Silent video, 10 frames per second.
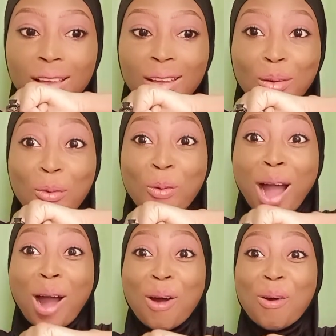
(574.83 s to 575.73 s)

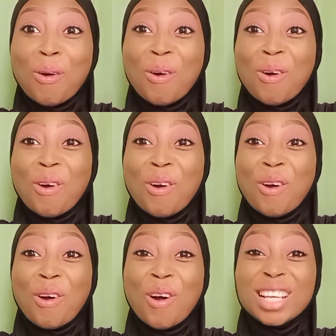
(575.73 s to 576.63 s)
Wow.
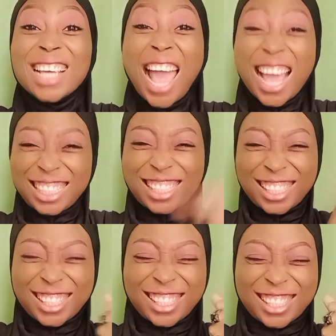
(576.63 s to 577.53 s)

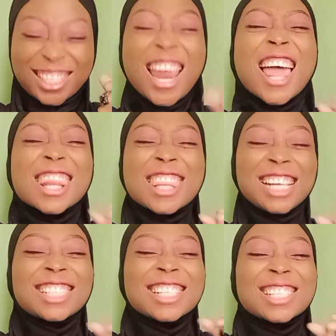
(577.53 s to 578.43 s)
Yes!
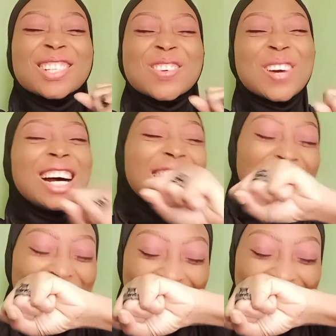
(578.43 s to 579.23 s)
This is the one.